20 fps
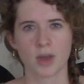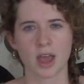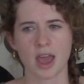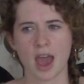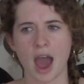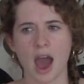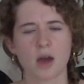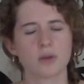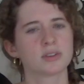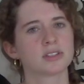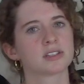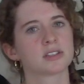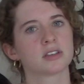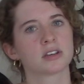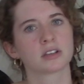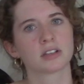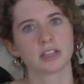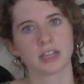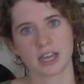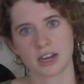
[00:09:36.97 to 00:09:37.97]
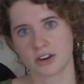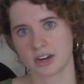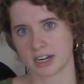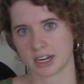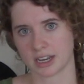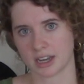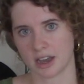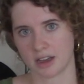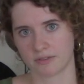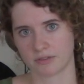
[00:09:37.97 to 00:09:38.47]
How is the
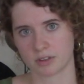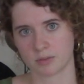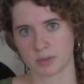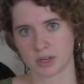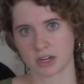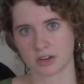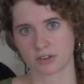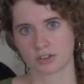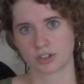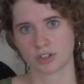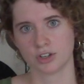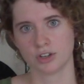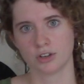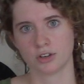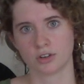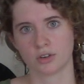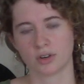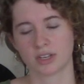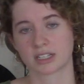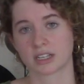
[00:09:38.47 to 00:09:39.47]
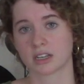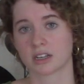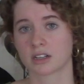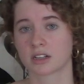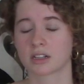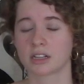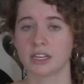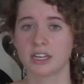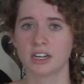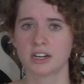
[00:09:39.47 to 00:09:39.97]
clarity of the beer too? Is
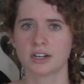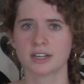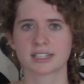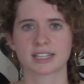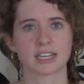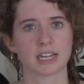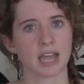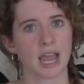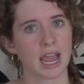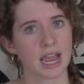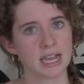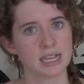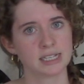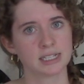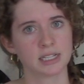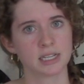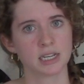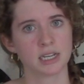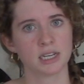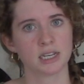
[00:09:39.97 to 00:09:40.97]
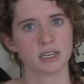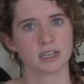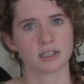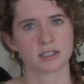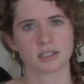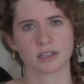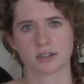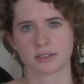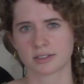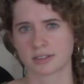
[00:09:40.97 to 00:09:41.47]
it clear? Is it hazy?
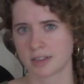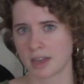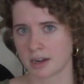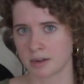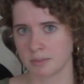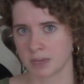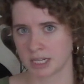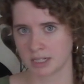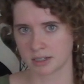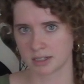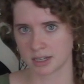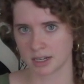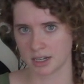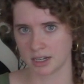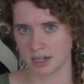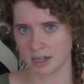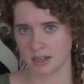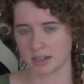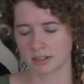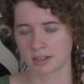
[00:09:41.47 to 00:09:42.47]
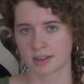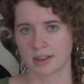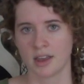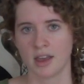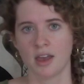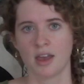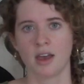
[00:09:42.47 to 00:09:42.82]
Is there sediment in it?